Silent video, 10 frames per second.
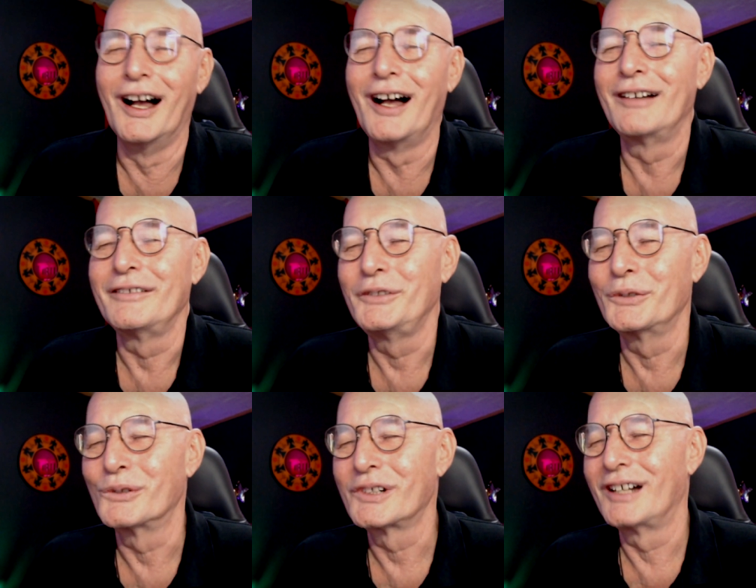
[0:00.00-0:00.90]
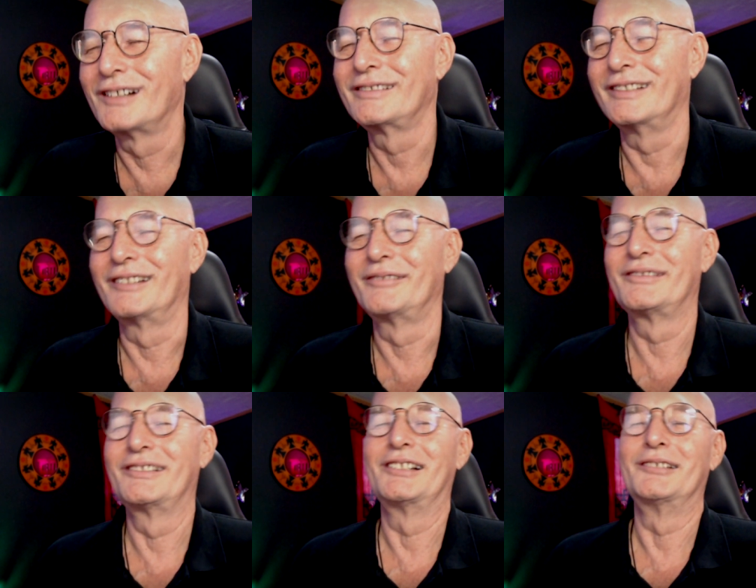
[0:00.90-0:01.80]
uh, yoga, yeah,
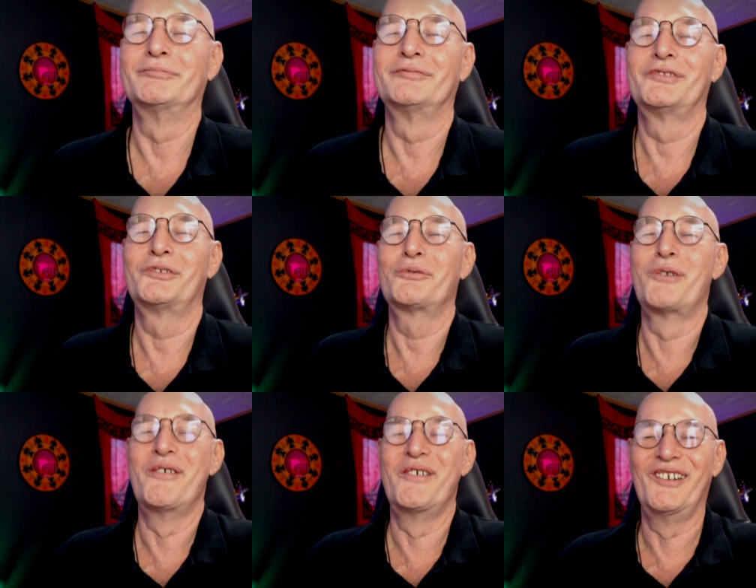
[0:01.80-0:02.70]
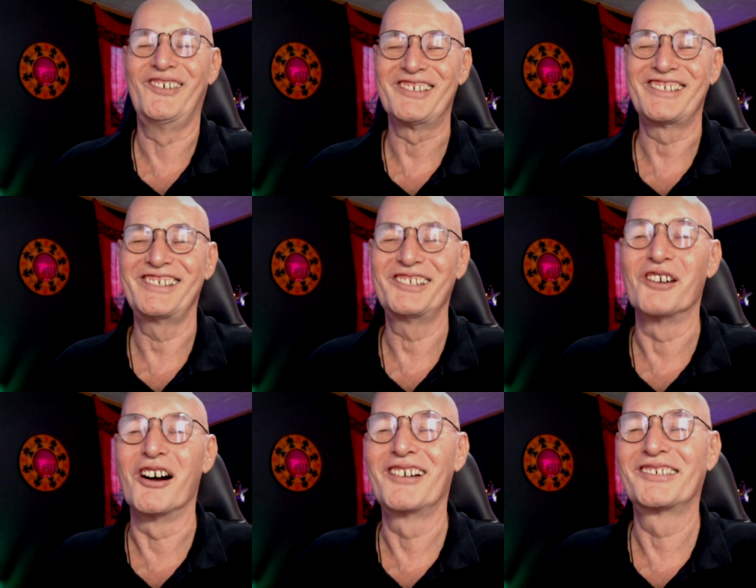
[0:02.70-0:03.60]
um, do
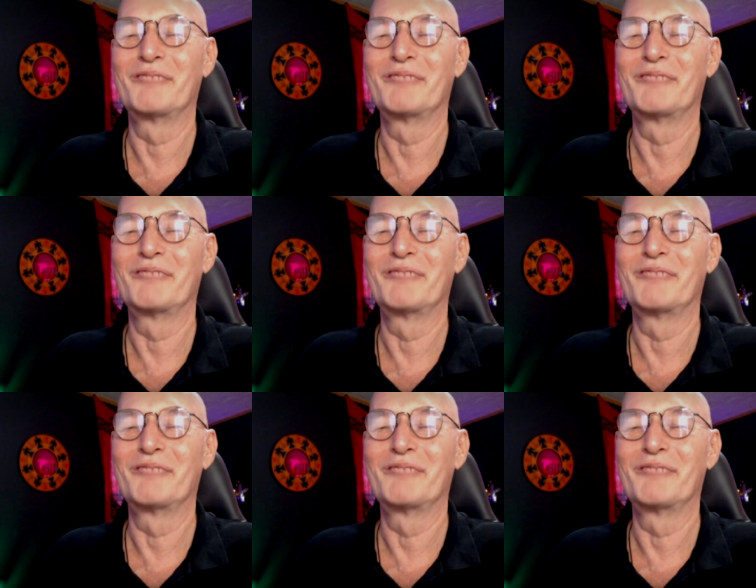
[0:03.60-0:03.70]
qigong.